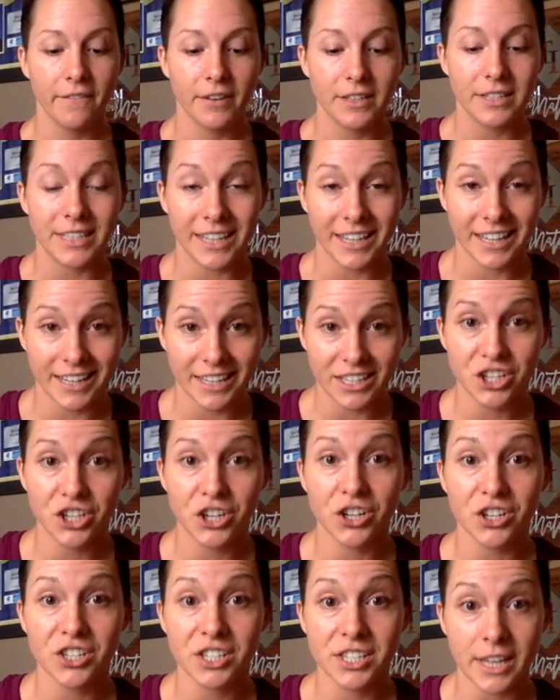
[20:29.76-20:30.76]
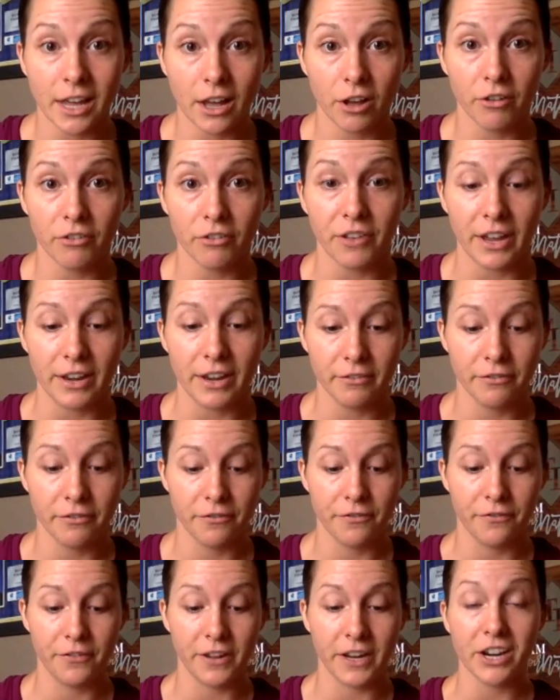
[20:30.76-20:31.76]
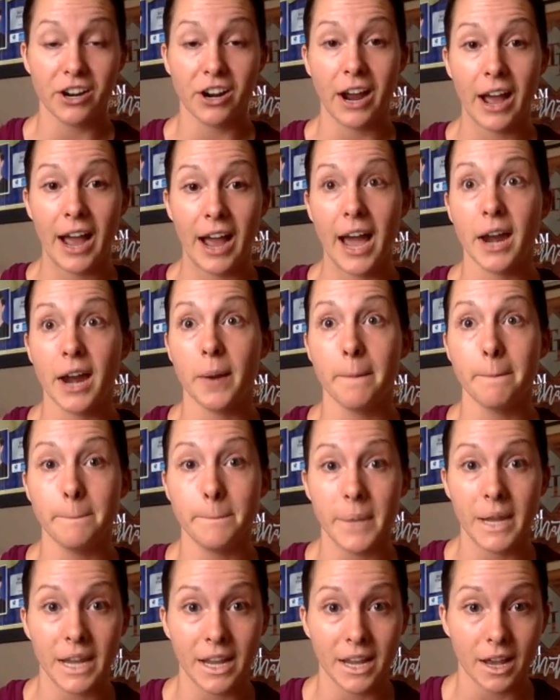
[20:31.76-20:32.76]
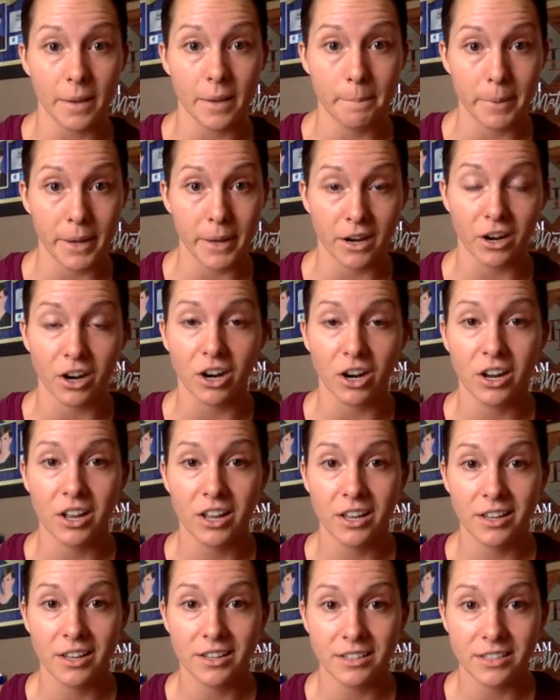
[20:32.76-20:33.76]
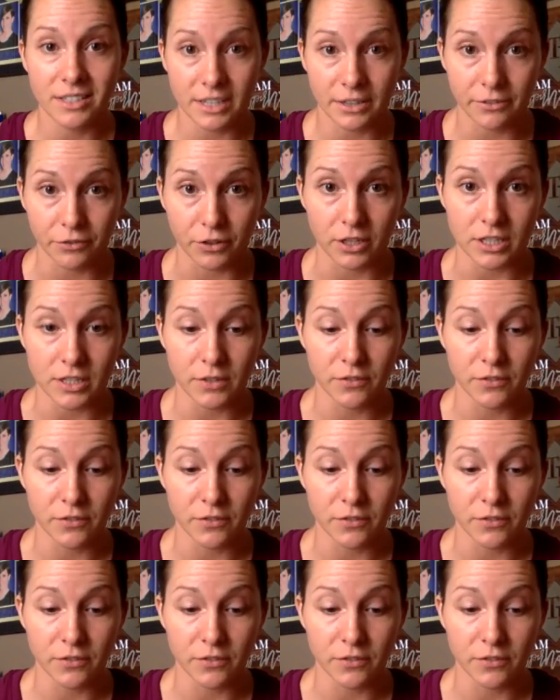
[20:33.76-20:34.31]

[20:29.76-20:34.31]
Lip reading: dig into yourself and figure out how to make a bigger difference.